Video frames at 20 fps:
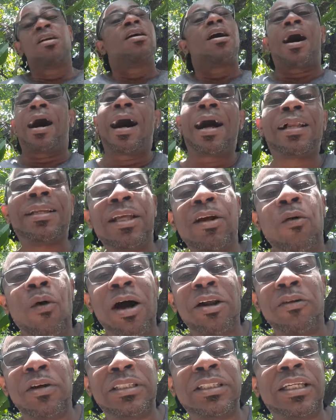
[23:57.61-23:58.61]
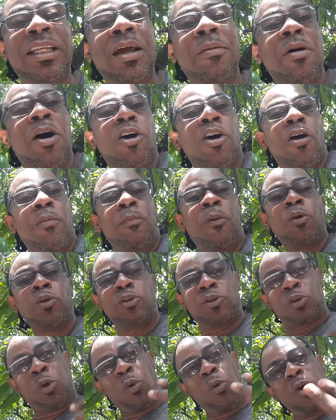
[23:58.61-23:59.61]
All the one who say them are gonna
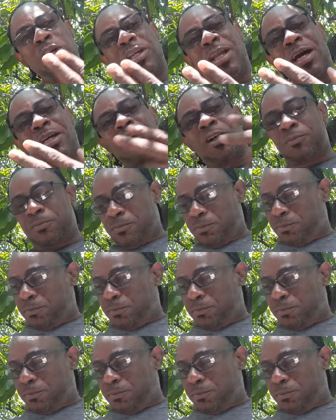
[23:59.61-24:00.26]
put two in a yo.